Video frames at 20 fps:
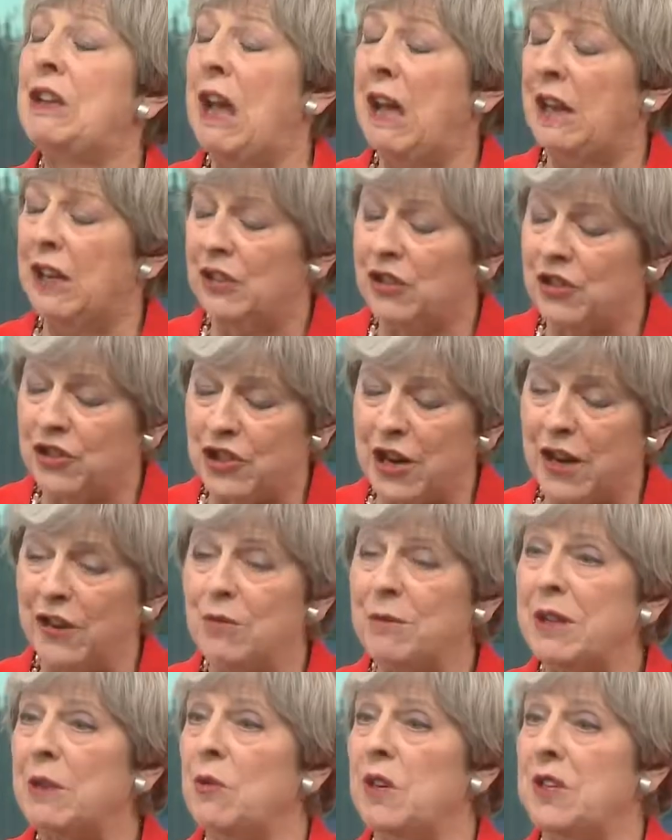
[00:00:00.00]
And
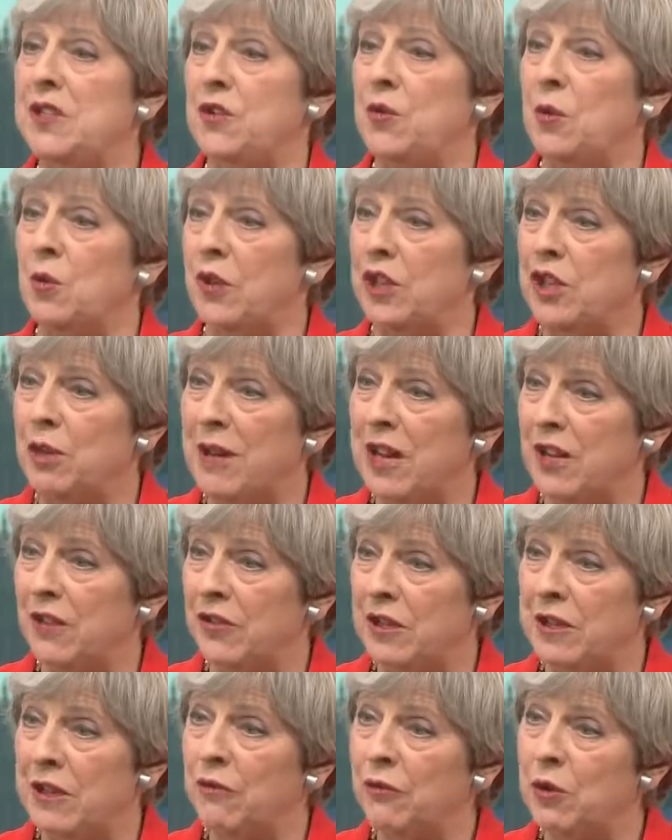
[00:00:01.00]
Jeremy was talking
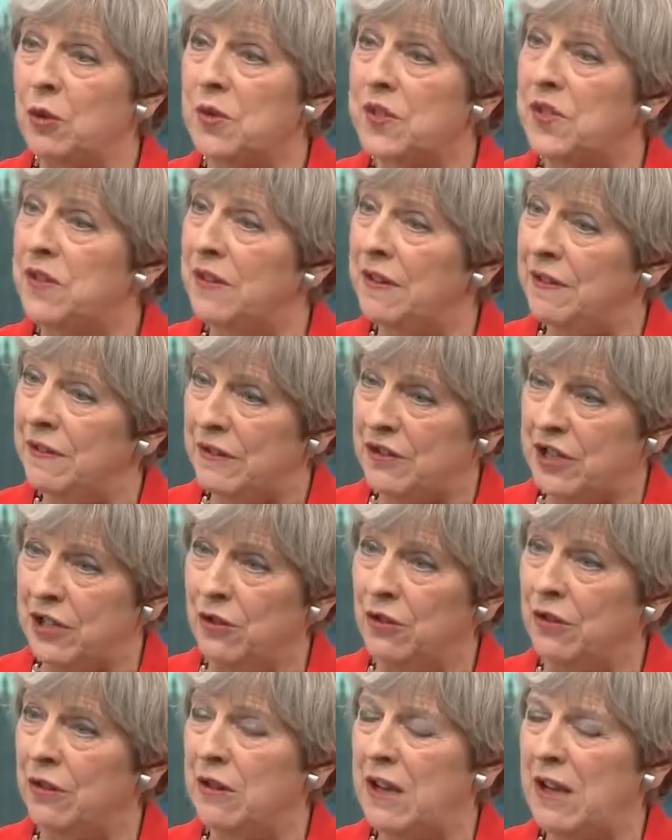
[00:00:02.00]
about of course,
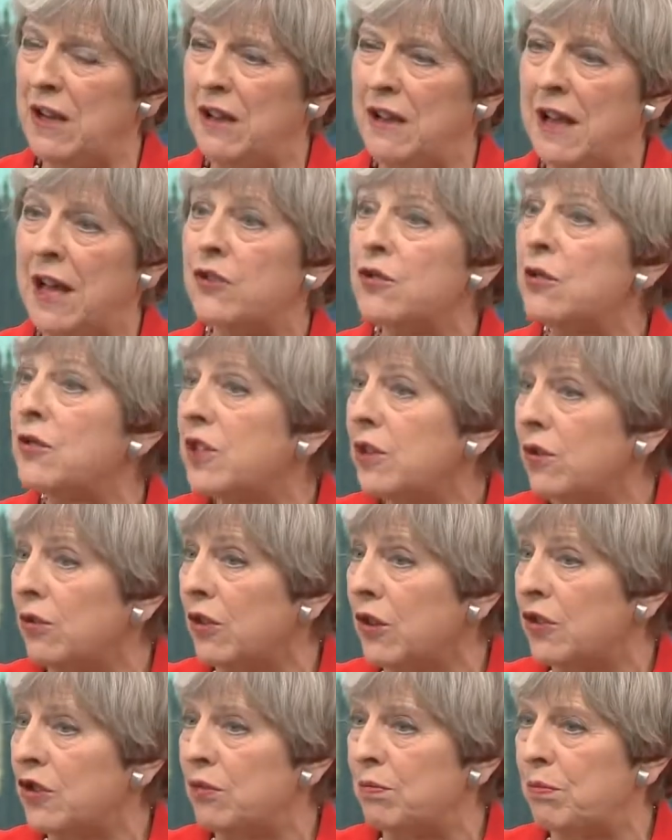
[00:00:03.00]
Andrew
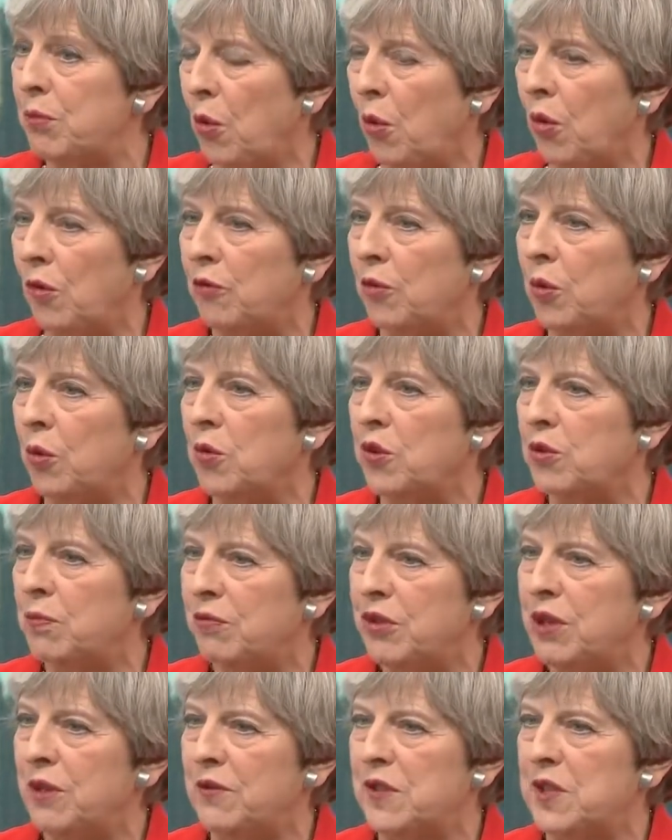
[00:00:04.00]
Dilnot had brought forward
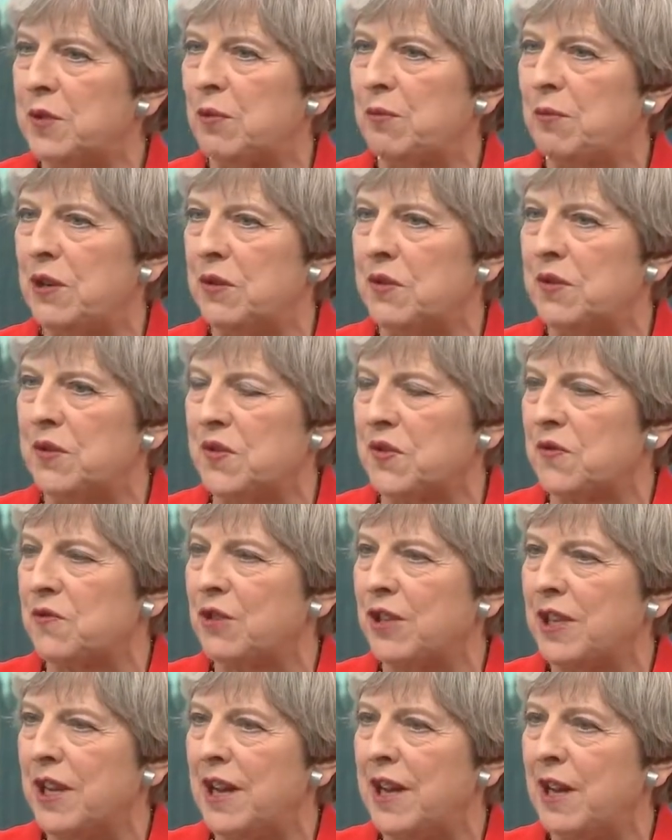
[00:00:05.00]
previous proposals for
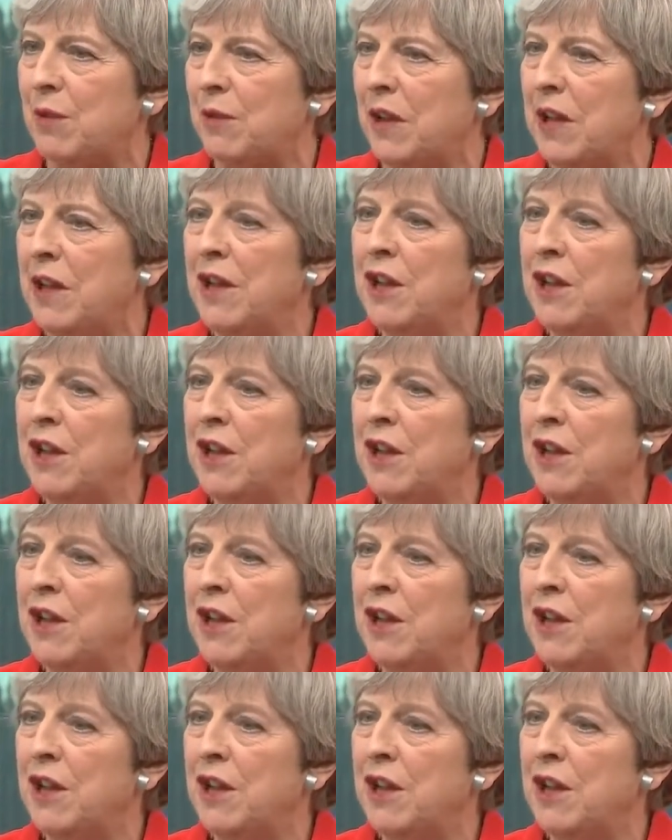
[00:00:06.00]
a cap.